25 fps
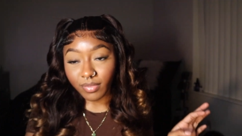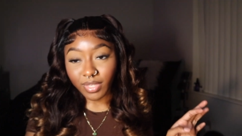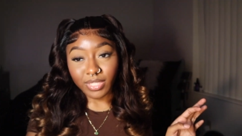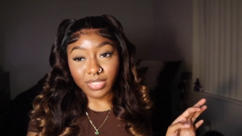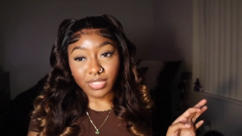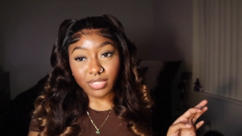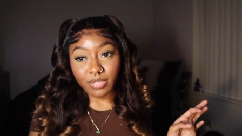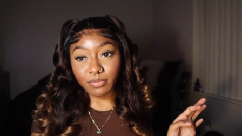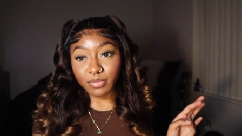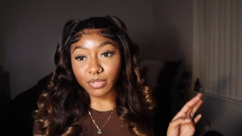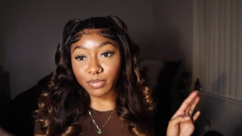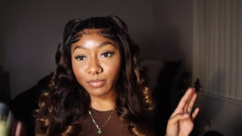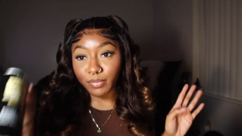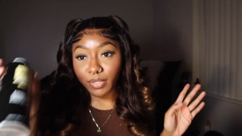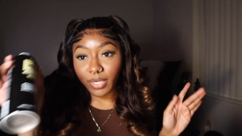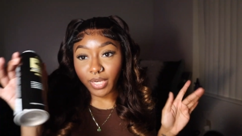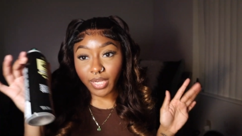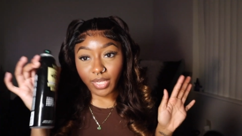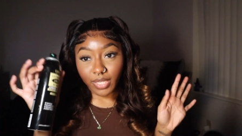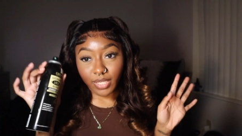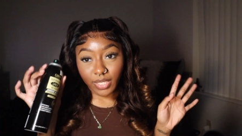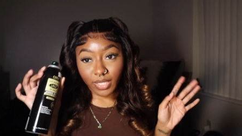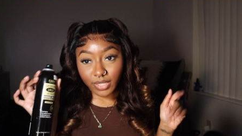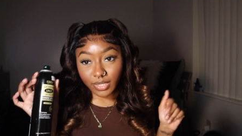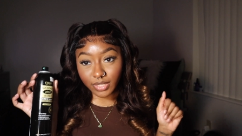some
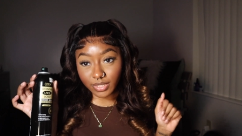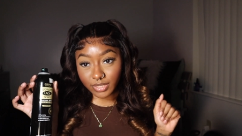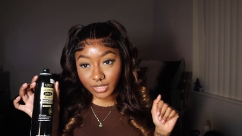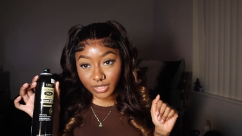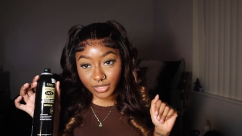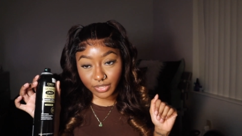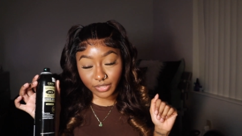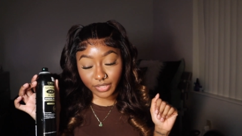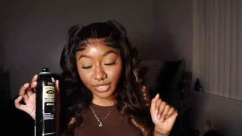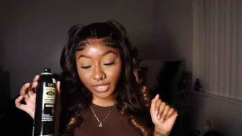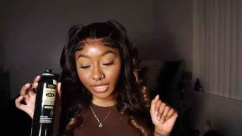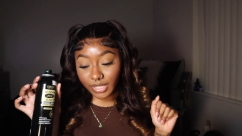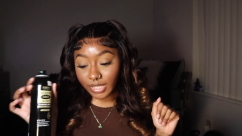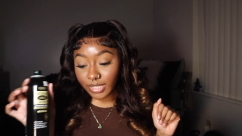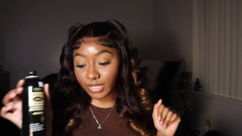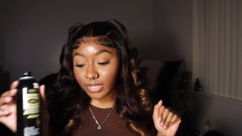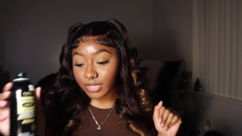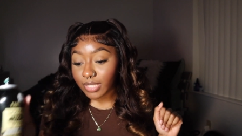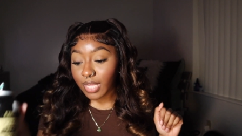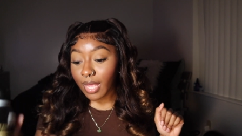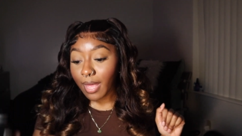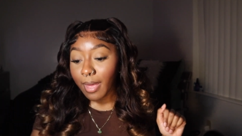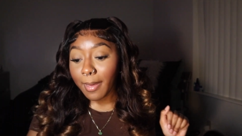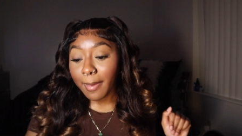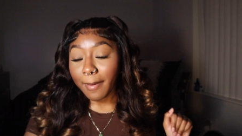spray, nothing
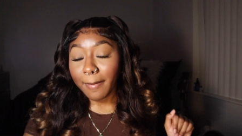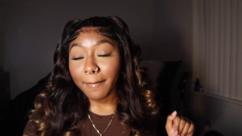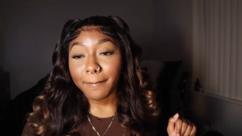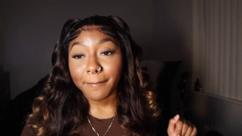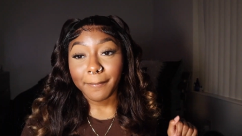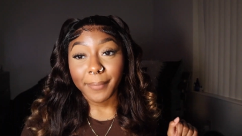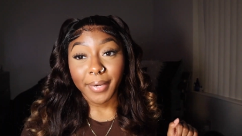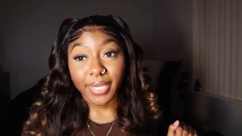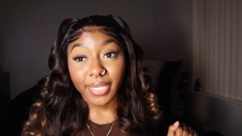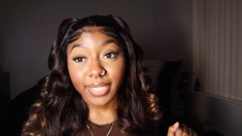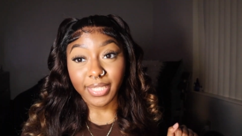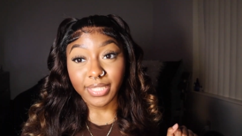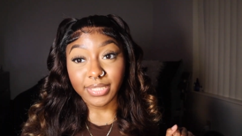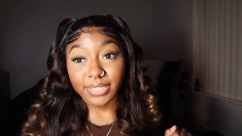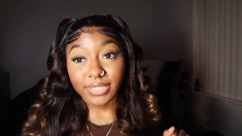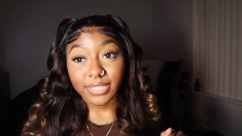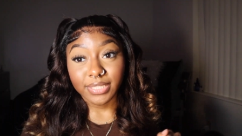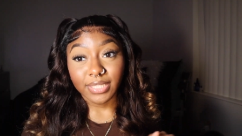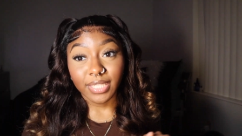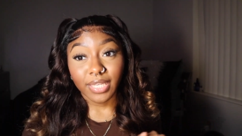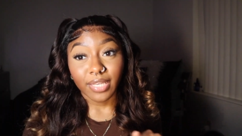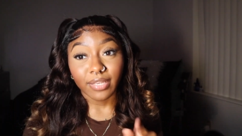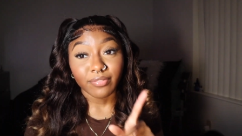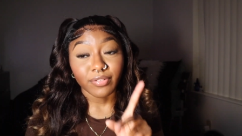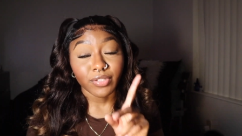serious.
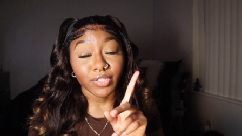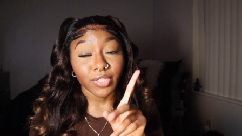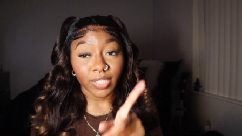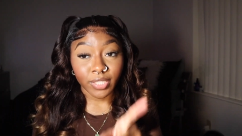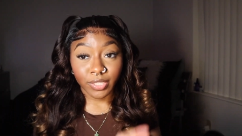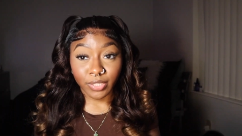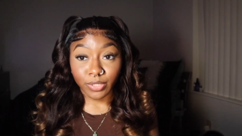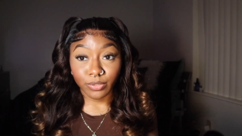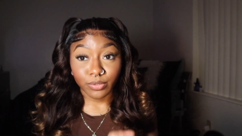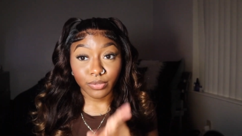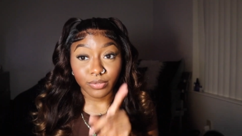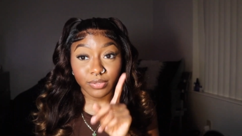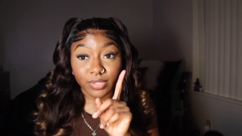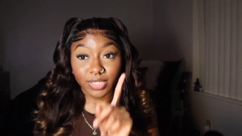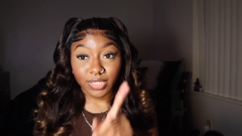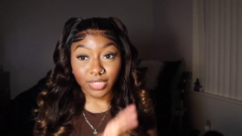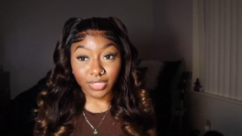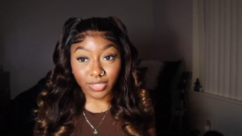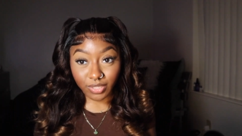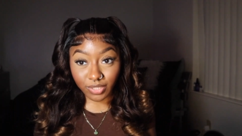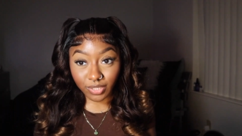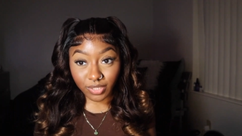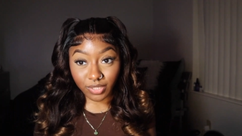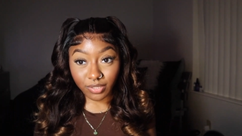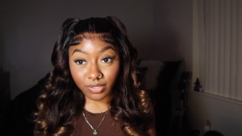But if you're a glueless
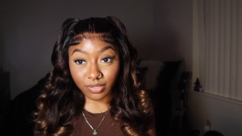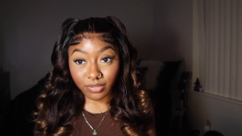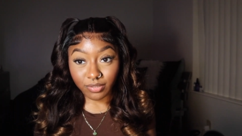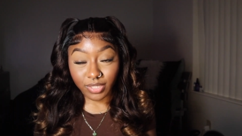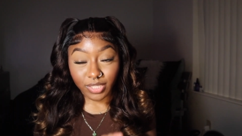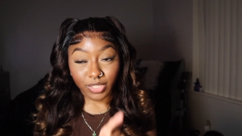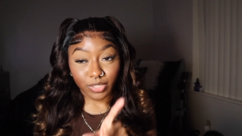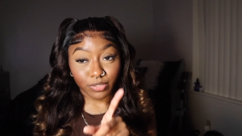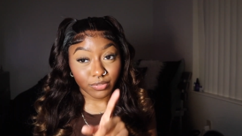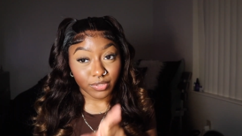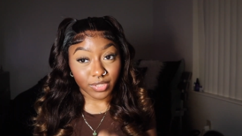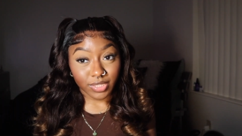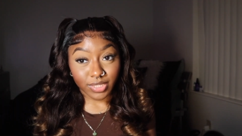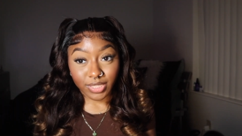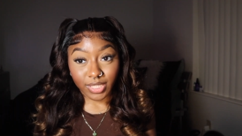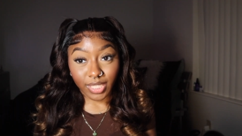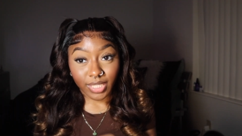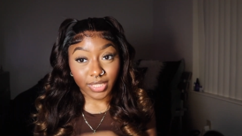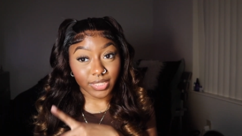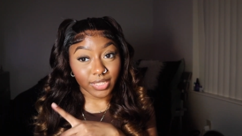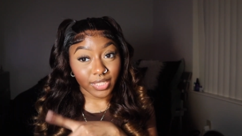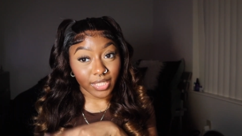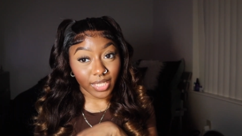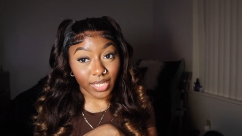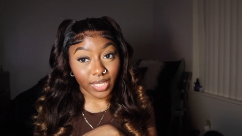girl and you just
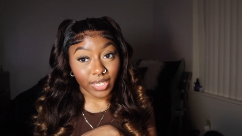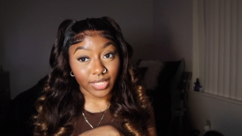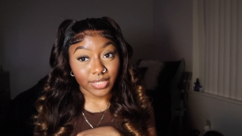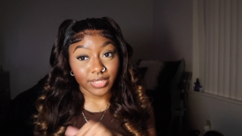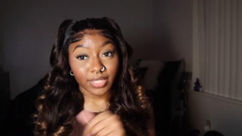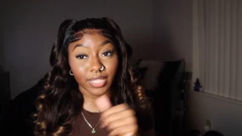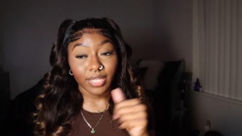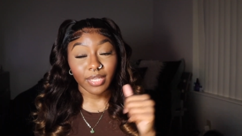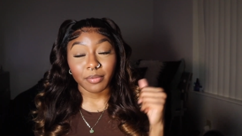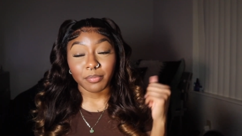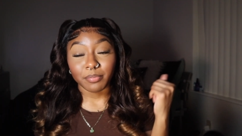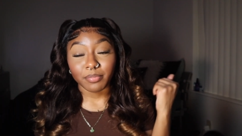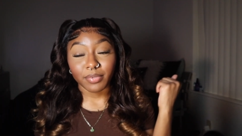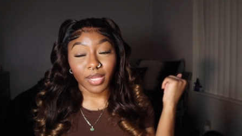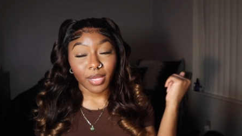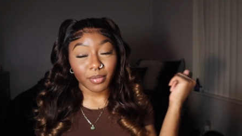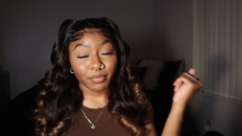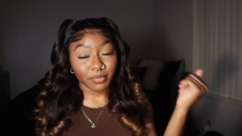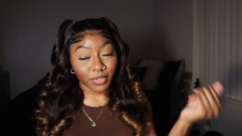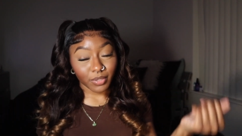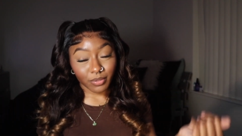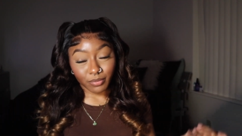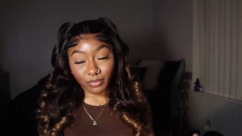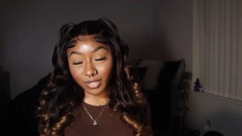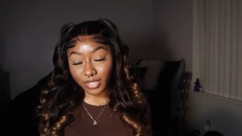like to, like I said,
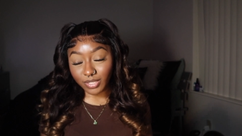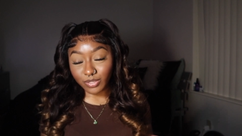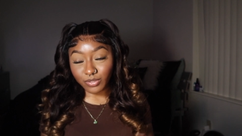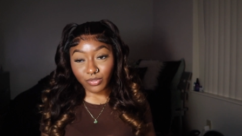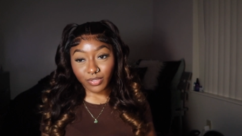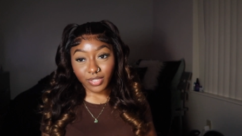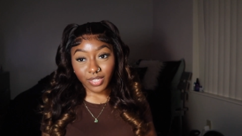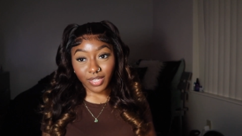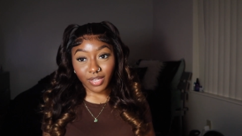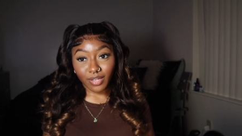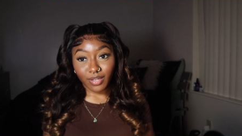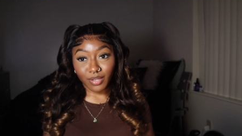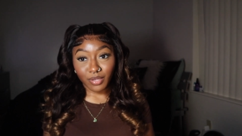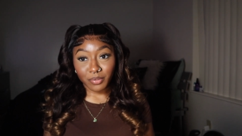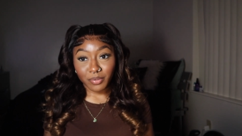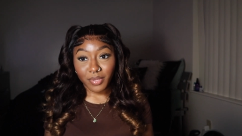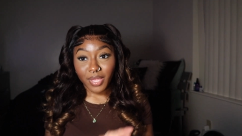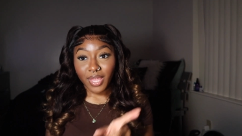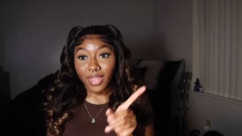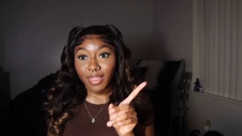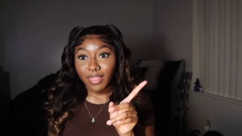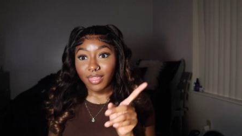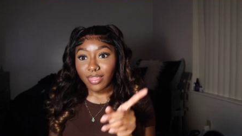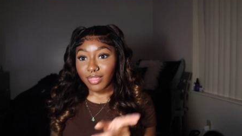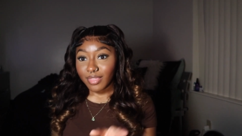plop your wigs on and go,
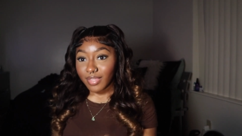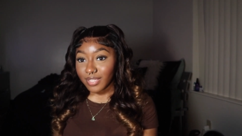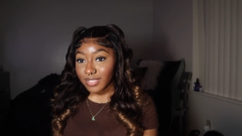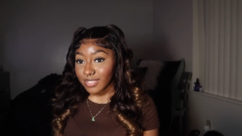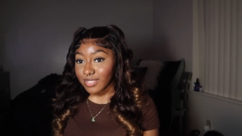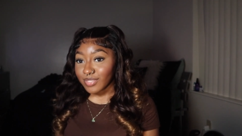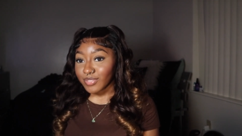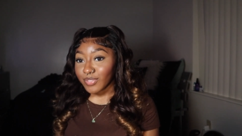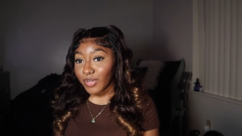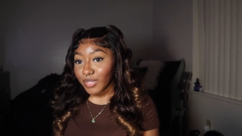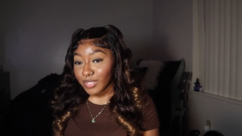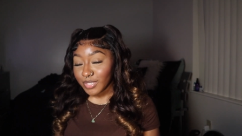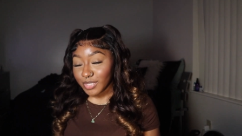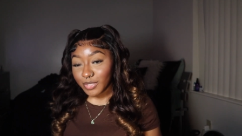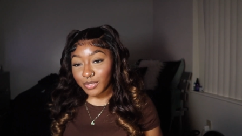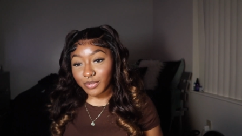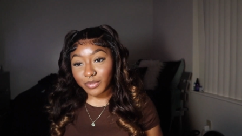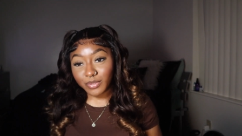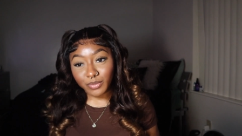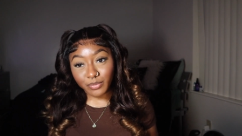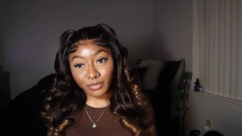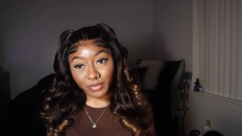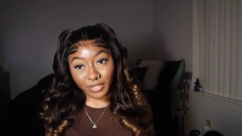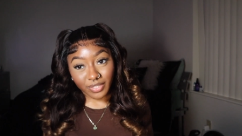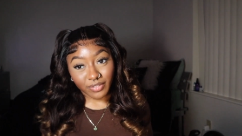this is also
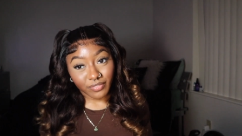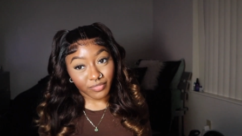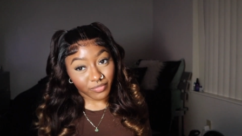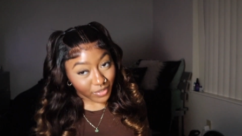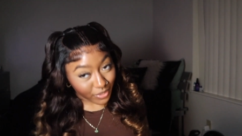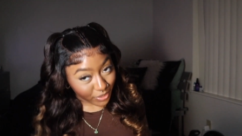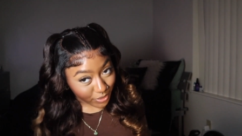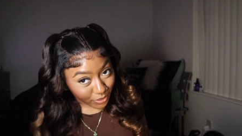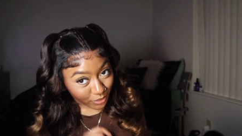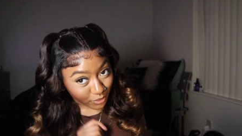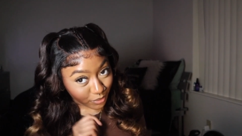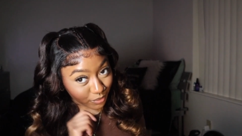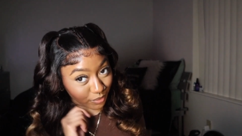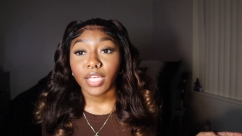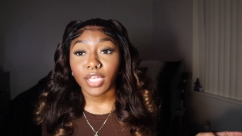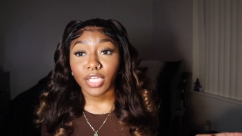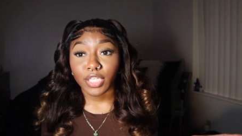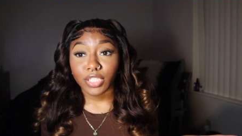the wig for you.